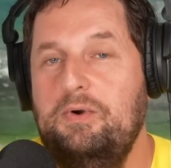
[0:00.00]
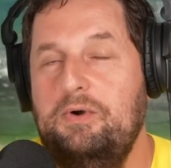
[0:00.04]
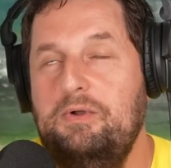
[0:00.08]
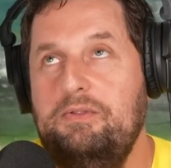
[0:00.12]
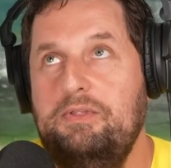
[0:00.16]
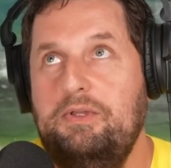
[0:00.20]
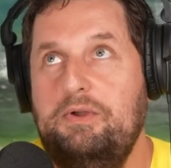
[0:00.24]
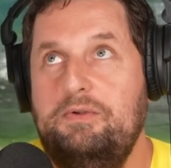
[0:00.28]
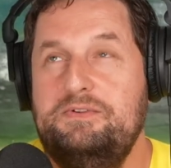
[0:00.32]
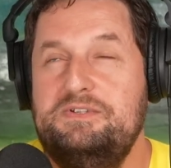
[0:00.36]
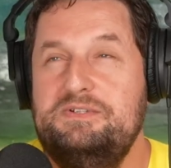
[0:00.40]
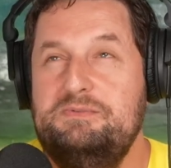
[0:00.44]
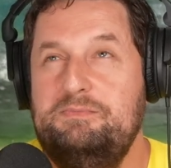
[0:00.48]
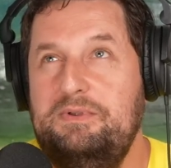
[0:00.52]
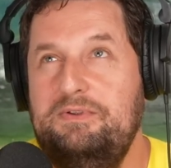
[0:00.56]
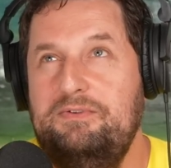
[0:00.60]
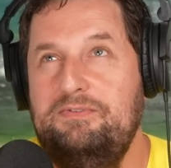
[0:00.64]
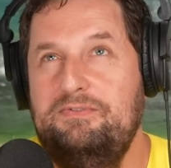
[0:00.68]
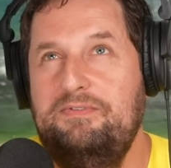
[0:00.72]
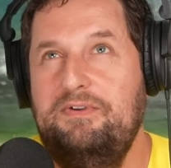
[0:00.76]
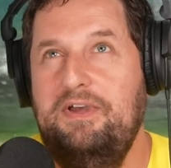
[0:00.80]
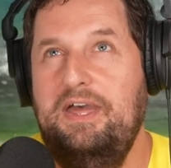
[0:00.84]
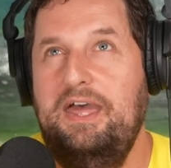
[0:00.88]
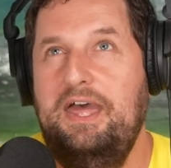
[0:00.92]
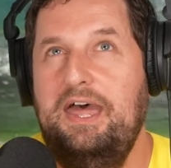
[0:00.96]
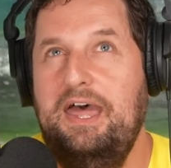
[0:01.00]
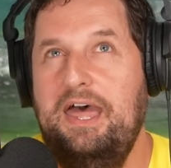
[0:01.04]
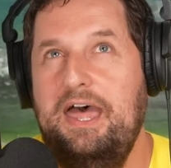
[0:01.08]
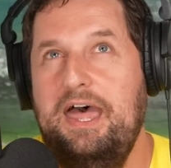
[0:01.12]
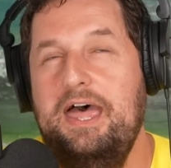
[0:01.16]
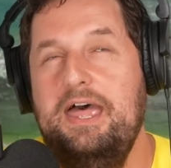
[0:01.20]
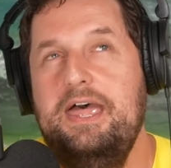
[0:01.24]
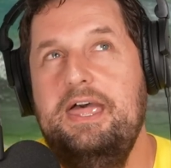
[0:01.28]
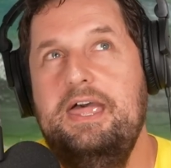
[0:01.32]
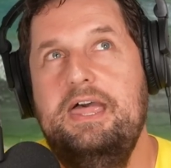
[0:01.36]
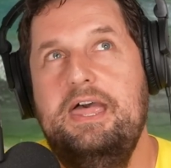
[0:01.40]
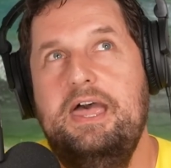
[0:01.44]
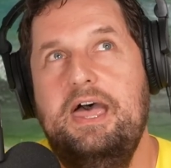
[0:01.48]
Although, to be
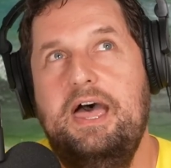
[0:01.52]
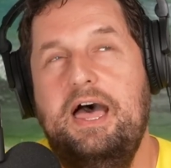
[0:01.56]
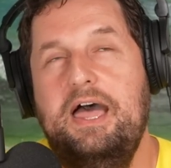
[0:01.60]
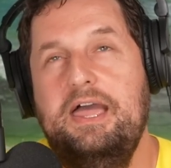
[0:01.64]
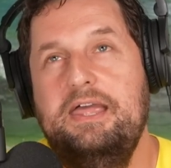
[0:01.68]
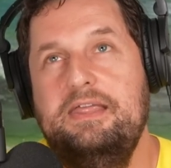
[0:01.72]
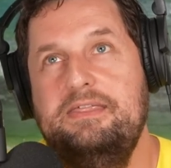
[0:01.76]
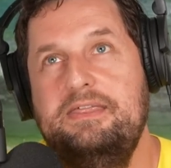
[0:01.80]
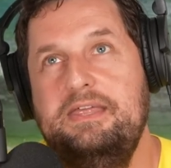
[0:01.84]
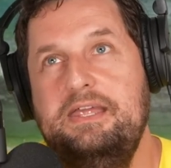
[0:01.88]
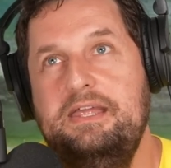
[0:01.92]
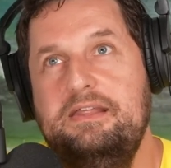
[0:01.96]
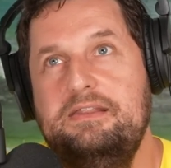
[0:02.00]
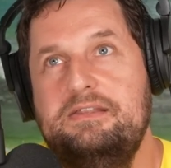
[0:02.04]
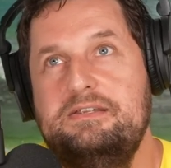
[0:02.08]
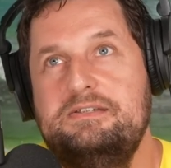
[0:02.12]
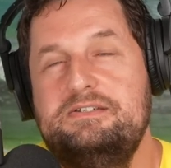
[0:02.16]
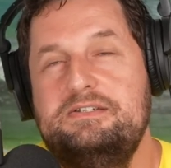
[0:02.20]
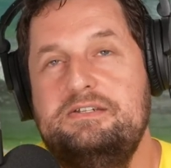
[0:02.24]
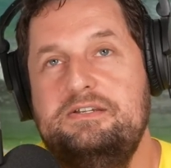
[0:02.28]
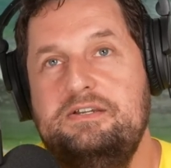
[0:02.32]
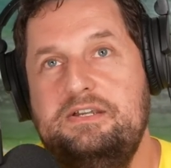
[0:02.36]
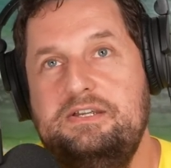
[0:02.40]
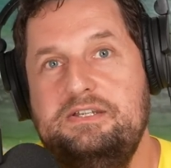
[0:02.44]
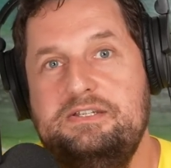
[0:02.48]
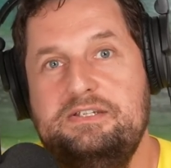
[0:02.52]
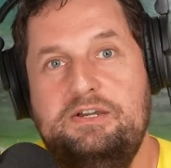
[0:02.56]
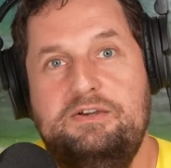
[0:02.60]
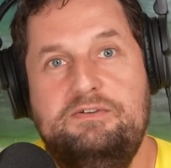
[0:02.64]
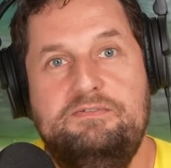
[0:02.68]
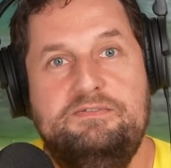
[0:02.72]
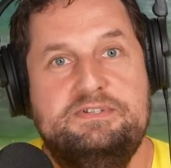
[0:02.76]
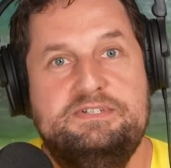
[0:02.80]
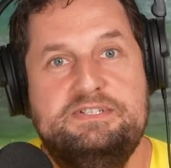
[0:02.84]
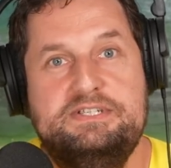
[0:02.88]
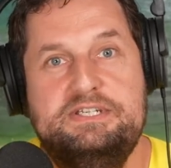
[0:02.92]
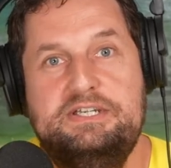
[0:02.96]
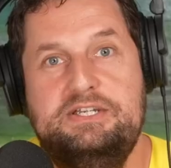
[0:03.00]
fair, I think the circuit
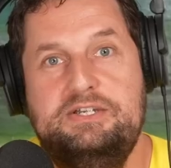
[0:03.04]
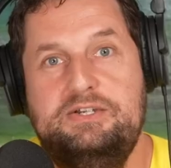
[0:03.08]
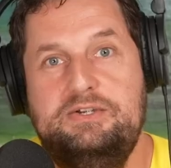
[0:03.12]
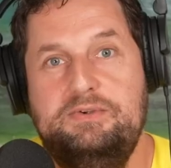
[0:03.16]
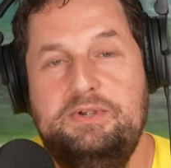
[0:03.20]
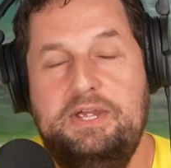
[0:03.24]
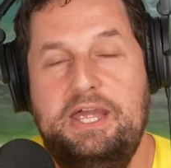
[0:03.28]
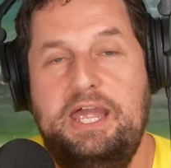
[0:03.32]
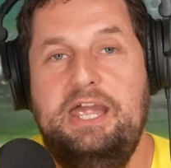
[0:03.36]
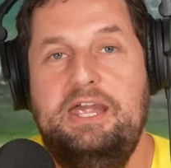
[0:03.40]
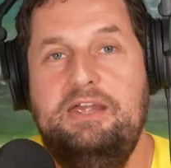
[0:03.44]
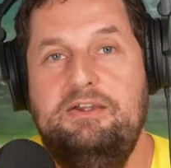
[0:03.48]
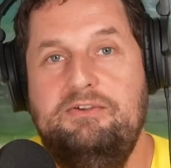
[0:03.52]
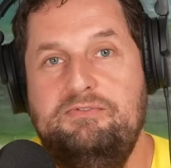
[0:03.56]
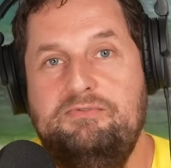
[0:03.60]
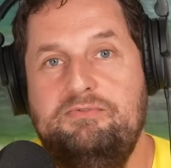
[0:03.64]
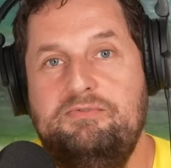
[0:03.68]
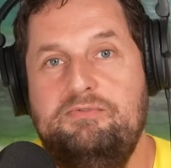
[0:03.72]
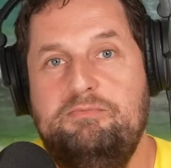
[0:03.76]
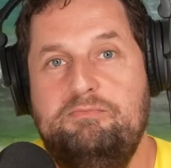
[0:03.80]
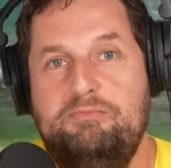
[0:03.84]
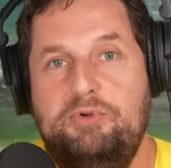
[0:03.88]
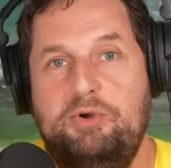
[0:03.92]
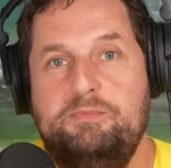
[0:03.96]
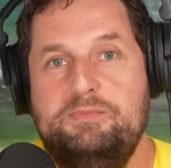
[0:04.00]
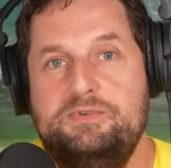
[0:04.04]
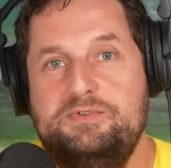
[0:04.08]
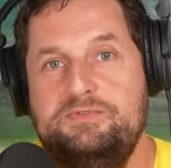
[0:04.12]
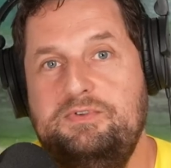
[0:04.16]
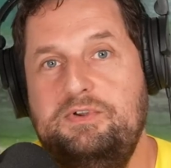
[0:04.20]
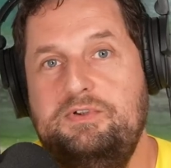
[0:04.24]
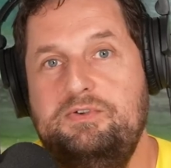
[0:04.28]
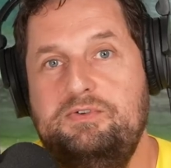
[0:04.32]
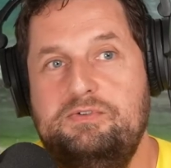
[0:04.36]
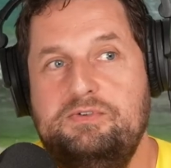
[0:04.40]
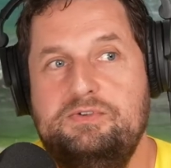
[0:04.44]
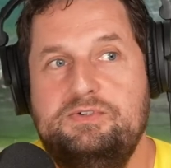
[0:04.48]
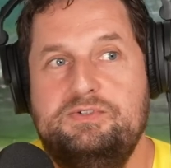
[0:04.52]
overseer who gave Mum's
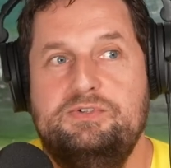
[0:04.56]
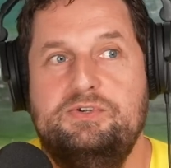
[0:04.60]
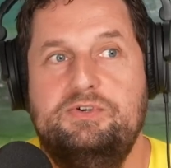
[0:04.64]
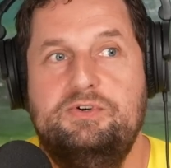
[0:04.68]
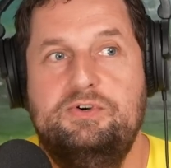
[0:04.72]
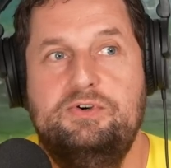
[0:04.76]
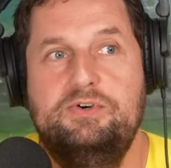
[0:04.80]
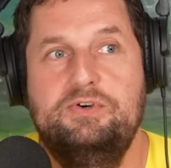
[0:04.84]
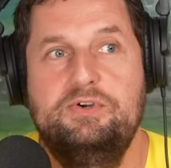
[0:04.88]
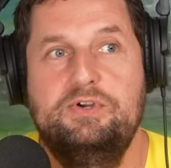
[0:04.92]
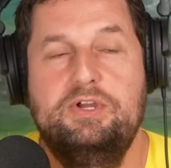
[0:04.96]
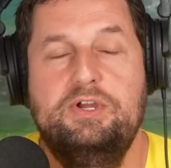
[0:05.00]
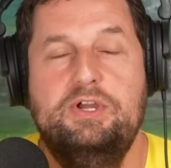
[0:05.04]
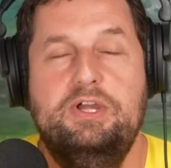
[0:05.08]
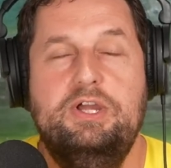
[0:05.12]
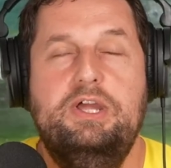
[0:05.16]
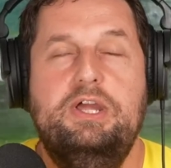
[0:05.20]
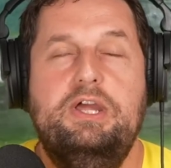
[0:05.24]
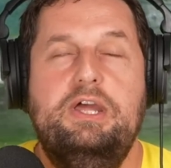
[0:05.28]
funeral talk